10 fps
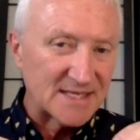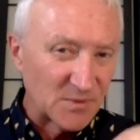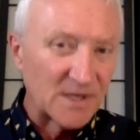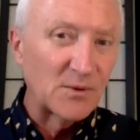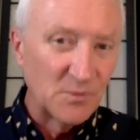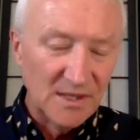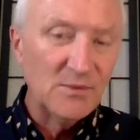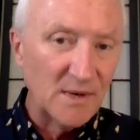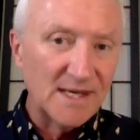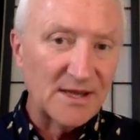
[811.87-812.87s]
what I really
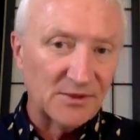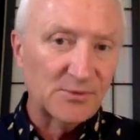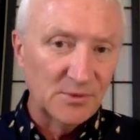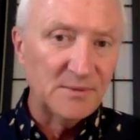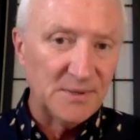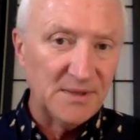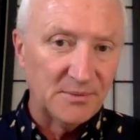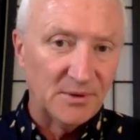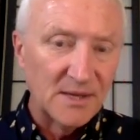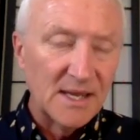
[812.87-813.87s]
want to get through to
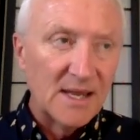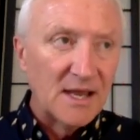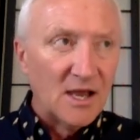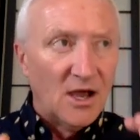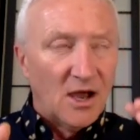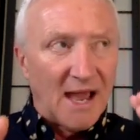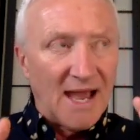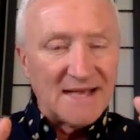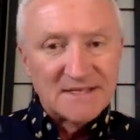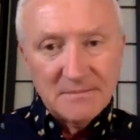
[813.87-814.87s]
people.
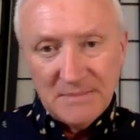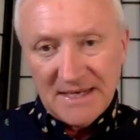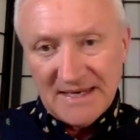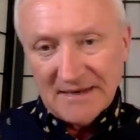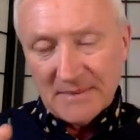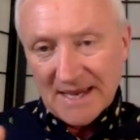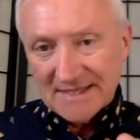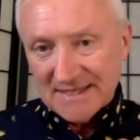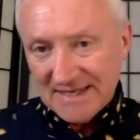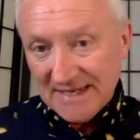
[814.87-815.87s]
As a medium,
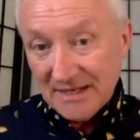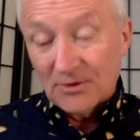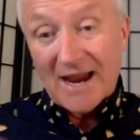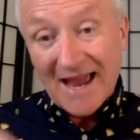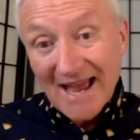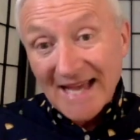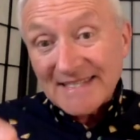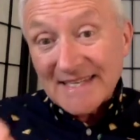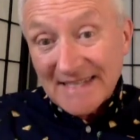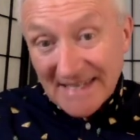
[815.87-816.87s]
as a healer,
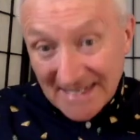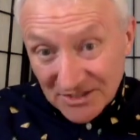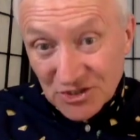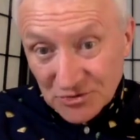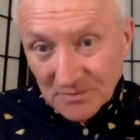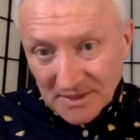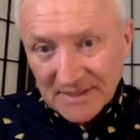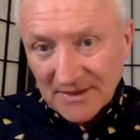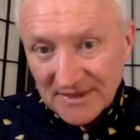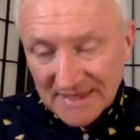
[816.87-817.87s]
as an instrument,
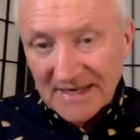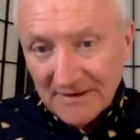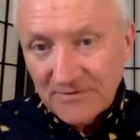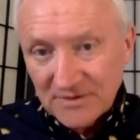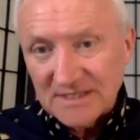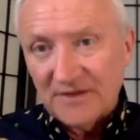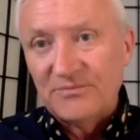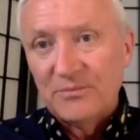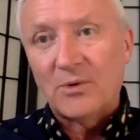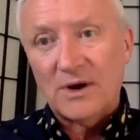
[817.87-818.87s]
and think of yourself
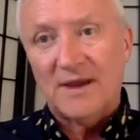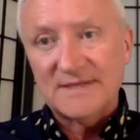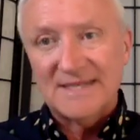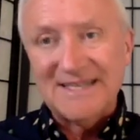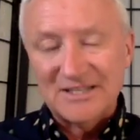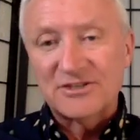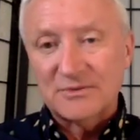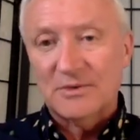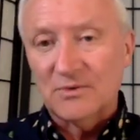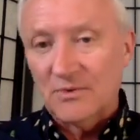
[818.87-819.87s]
more as an
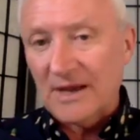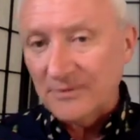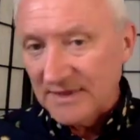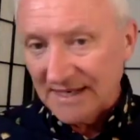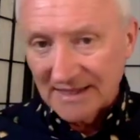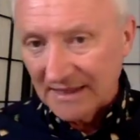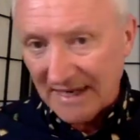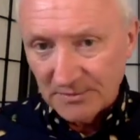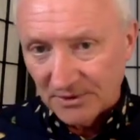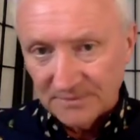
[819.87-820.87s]
instrument rather than a
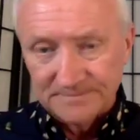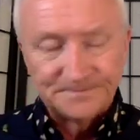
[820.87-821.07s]
label.